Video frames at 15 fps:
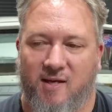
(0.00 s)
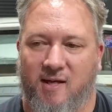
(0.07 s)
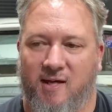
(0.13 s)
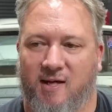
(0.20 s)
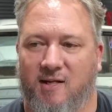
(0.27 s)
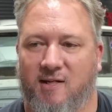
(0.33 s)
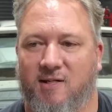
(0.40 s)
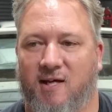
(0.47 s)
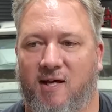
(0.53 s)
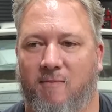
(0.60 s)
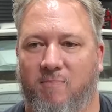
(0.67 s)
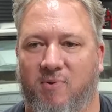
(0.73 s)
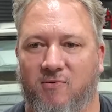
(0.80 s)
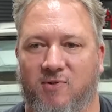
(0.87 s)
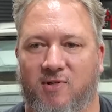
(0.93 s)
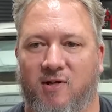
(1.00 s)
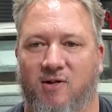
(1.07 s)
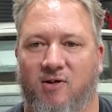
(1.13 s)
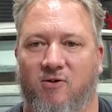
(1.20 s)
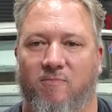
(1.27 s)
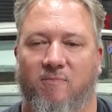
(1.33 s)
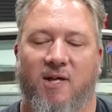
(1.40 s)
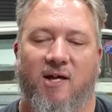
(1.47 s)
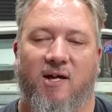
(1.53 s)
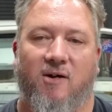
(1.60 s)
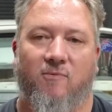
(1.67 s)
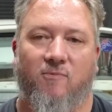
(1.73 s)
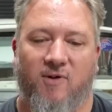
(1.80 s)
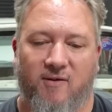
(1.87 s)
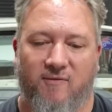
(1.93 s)
And Bill's going to help me
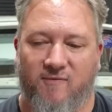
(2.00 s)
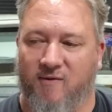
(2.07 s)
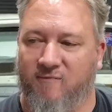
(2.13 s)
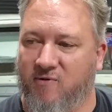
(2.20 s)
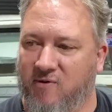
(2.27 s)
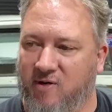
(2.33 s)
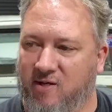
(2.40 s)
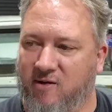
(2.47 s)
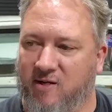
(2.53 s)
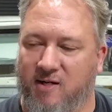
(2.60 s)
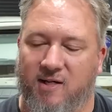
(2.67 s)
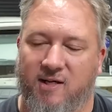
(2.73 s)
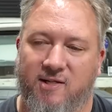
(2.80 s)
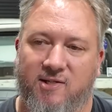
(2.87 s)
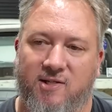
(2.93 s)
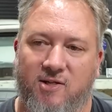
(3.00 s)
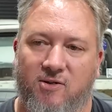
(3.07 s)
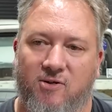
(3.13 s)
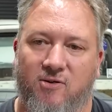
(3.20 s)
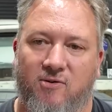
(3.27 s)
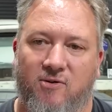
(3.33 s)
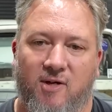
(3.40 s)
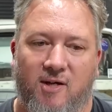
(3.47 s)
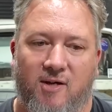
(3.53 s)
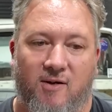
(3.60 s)
out with, I've already got an ECU.